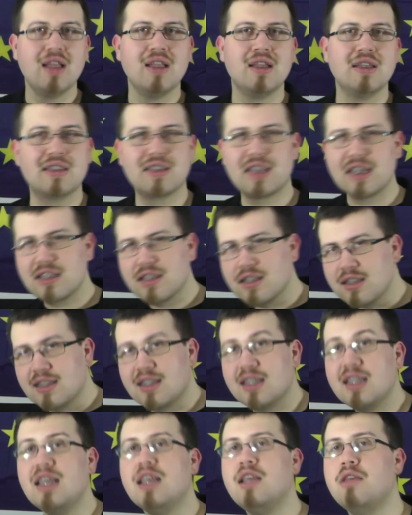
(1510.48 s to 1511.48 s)
this doesn't
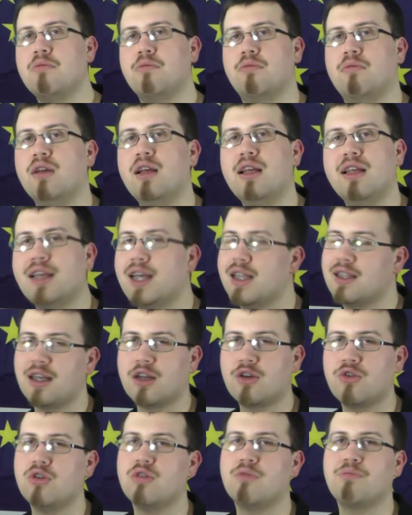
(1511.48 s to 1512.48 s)
seem that they
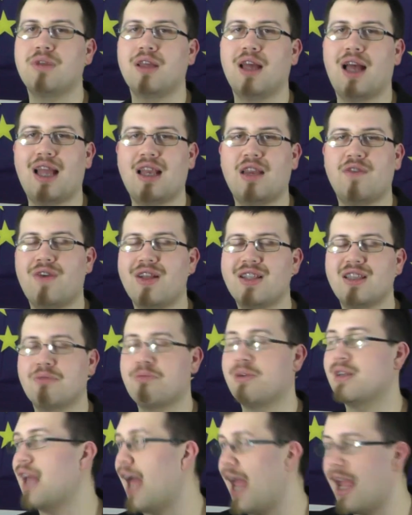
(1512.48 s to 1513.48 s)
could be a high defensive,
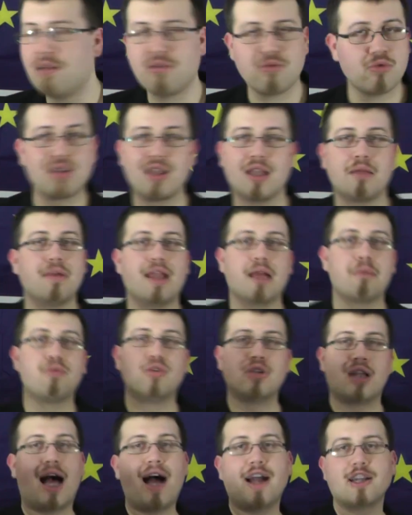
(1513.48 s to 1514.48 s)
but I would then like
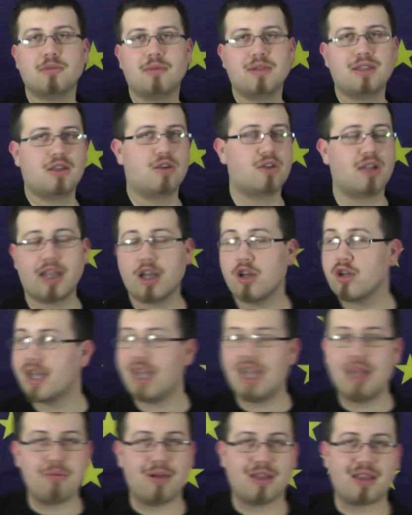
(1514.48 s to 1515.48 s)
put arguments out like,
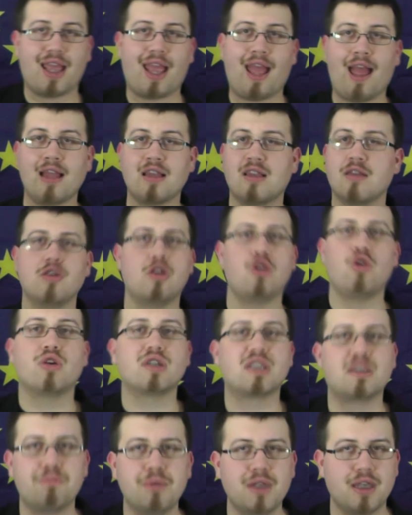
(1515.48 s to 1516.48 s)
okay, but they had long
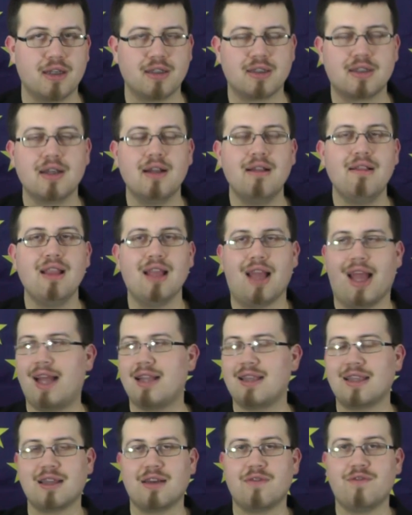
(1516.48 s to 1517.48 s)
spears
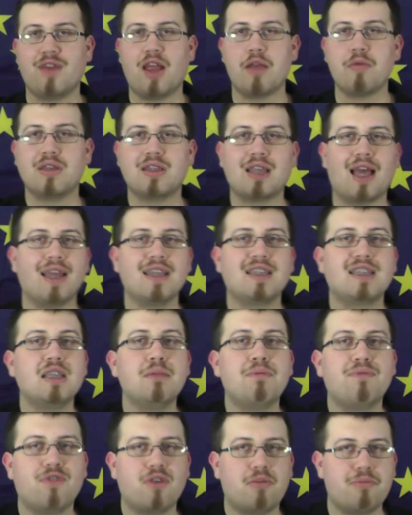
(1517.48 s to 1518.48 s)
and a very tight
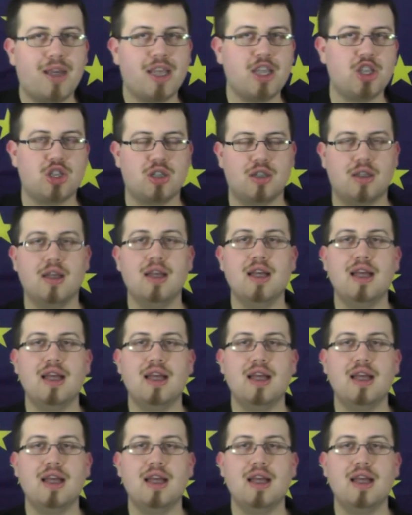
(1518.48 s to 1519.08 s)
deep formation